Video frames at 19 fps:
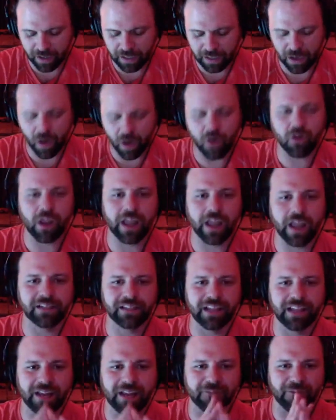OK
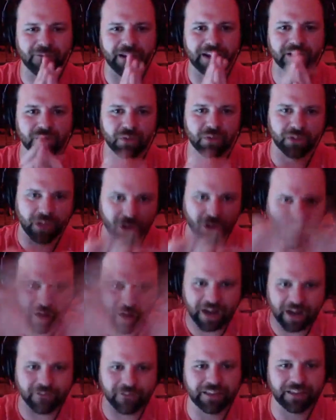State fans will know
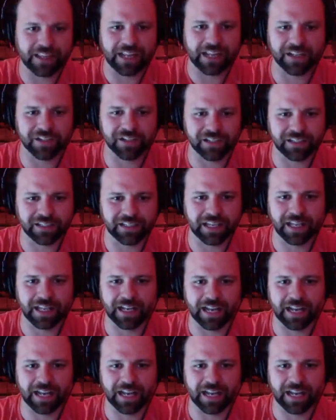everything I just said.